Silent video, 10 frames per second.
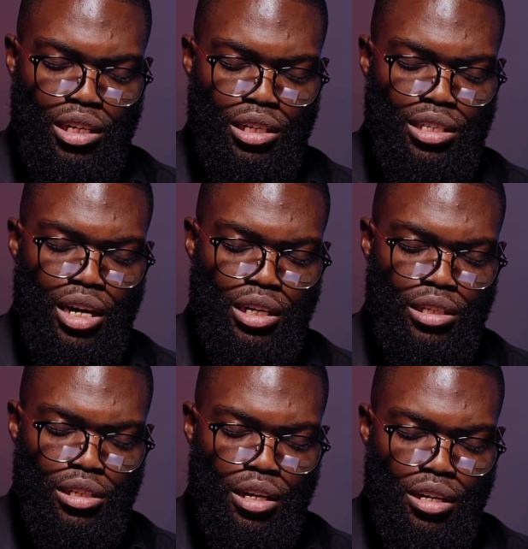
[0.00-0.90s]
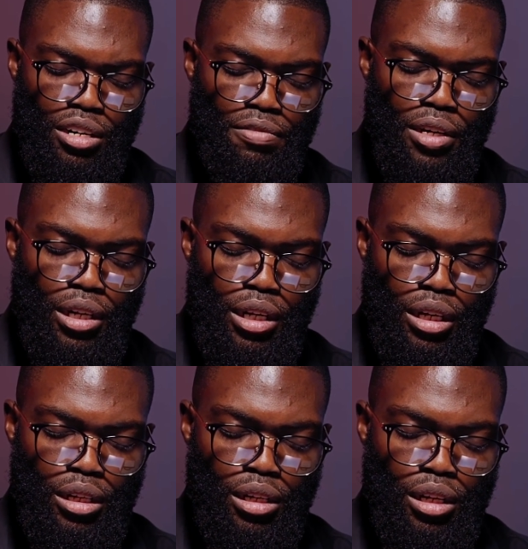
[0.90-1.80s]
It's that it's
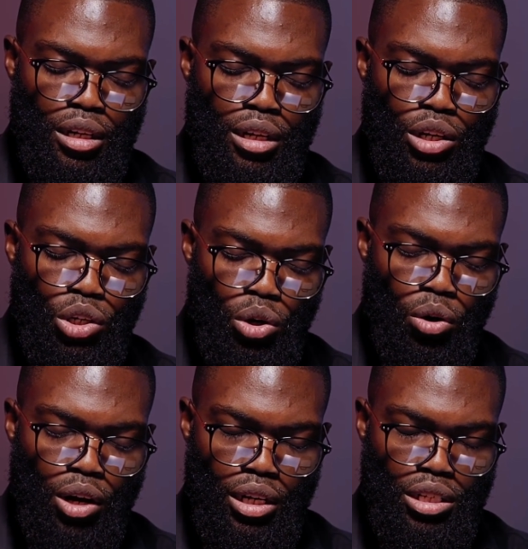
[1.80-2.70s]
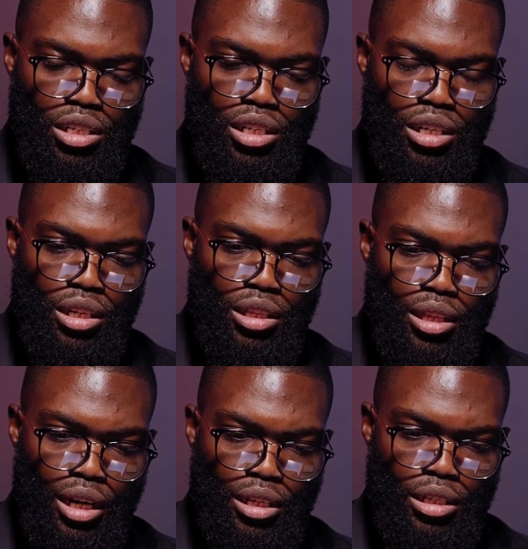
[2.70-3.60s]
revealing knowledge
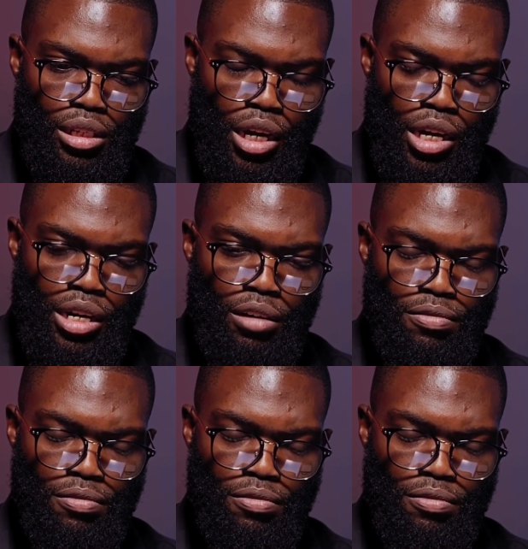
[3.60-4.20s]
that is hidden